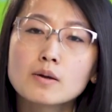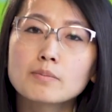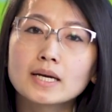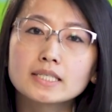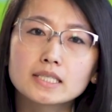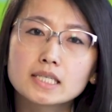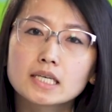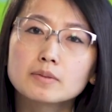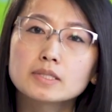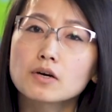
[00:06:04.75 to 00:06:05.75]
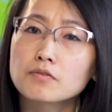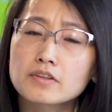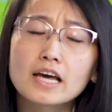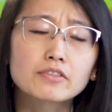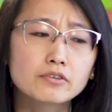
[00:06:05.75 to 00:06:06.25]
My debt to income is
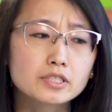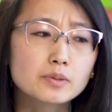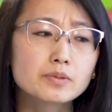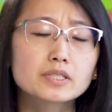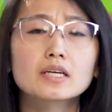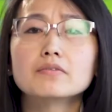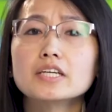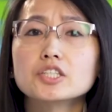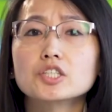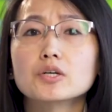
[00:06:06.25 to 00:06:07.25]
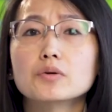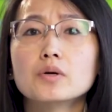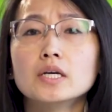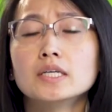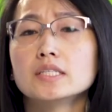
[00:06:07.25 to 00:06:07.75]
over that 13% ratio,
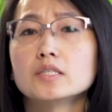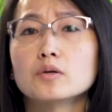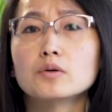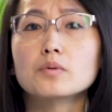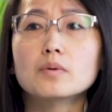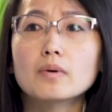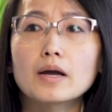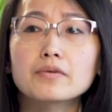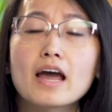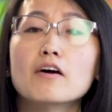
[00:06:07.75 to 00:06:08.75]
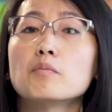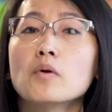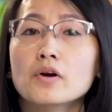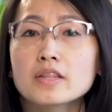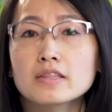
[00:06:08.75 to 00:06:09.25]
so I would have
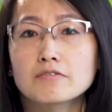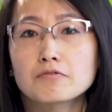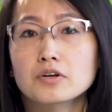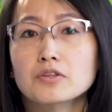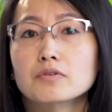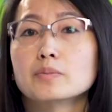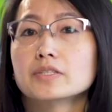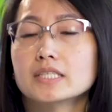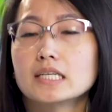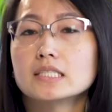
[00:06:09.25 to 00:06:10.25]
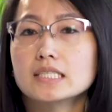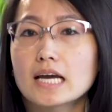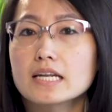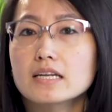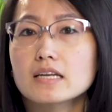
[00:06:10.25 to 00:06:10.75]
more than the 43%
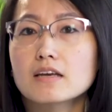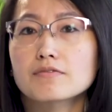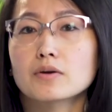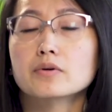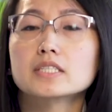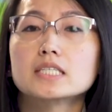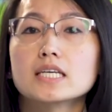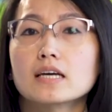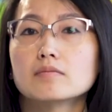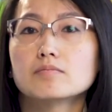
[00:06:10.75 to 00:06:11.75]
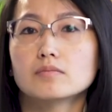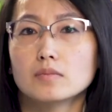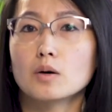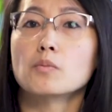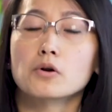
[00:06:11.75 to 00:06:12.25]
debt if I were to get
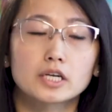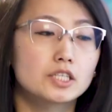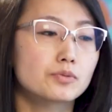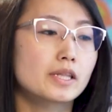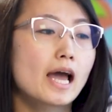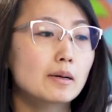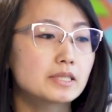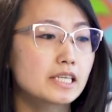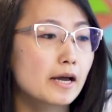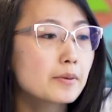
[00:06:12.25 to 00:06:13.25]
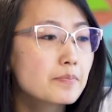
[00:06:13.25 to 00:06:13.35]
a mortgage with Habitat.